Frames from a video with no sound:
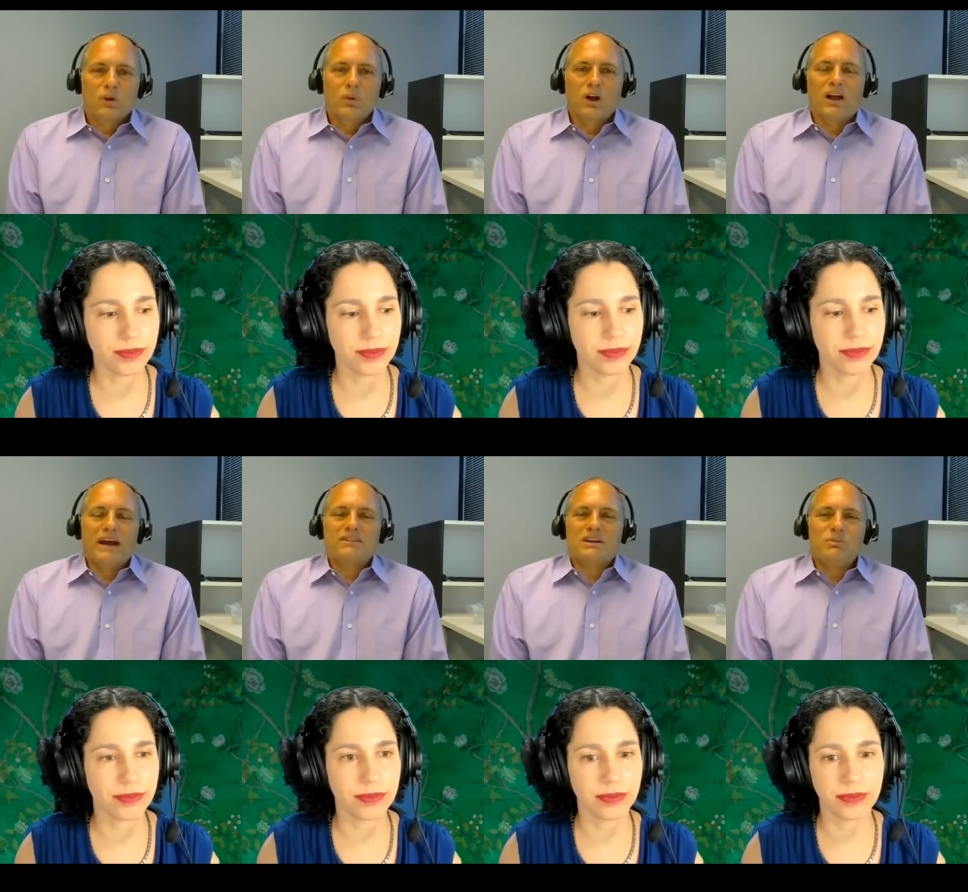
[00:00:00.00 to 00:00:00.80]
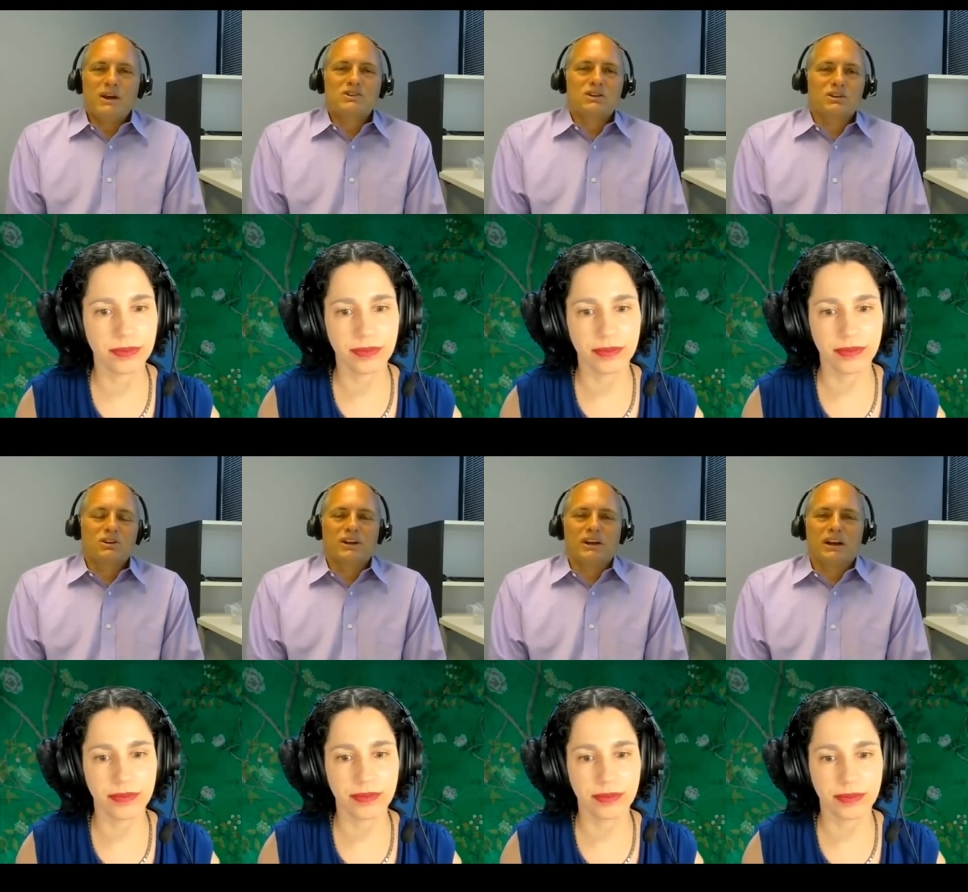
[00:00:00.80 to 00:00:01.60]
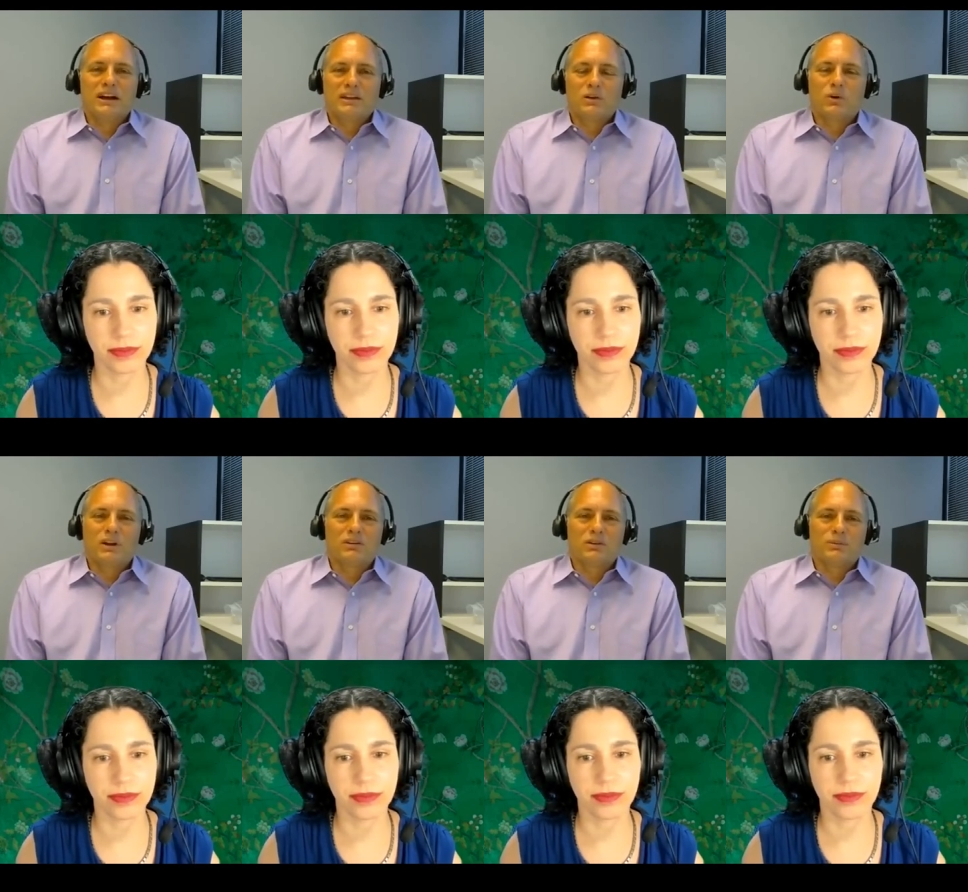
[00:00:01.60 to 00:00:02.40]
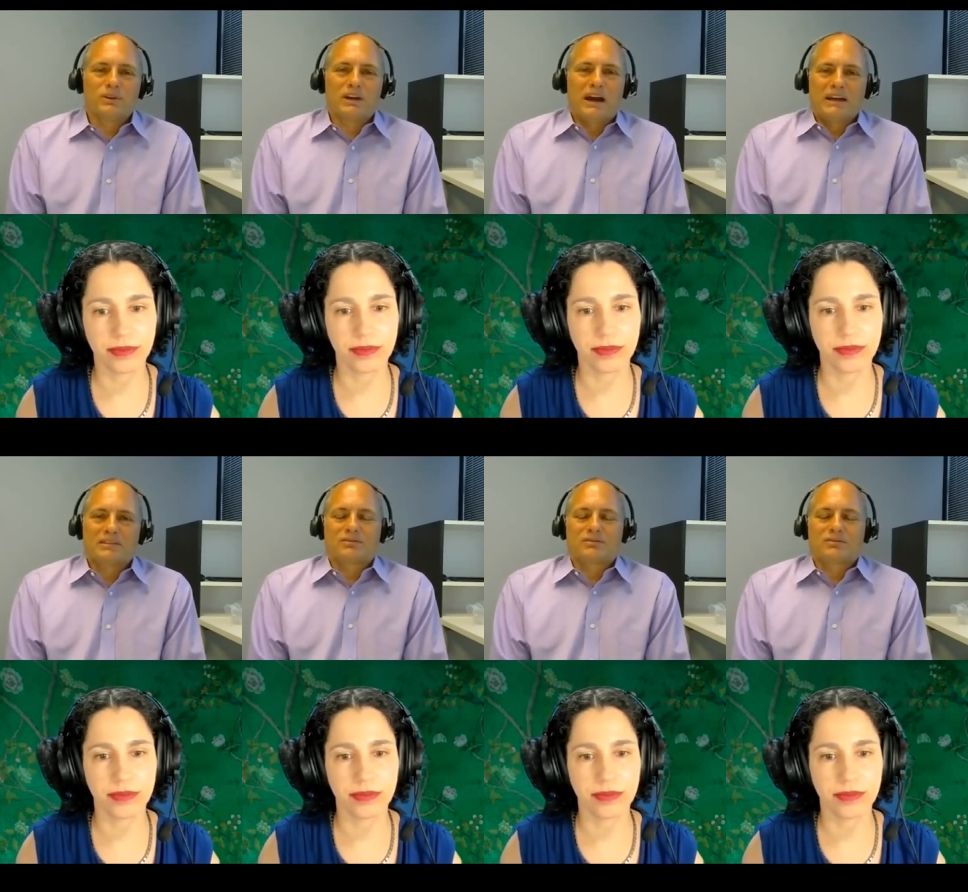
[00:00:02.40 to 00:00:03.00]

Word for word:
Speaker 1: Well, as I mentioned earlier, I think one of them I,